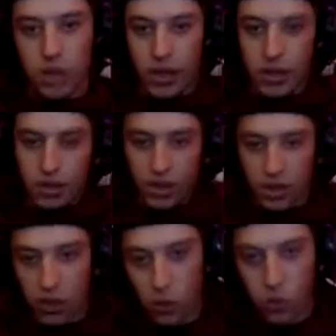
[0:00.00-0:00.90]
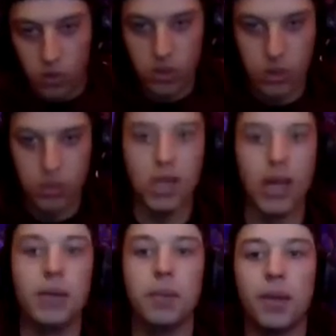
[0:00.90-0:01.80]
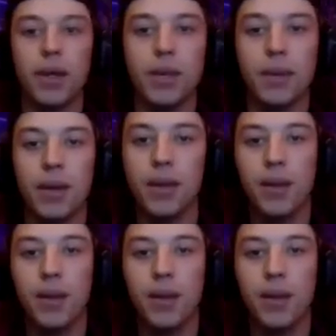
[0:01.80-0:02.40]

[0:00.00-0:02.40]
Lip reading: Denzel Ward slide play he made?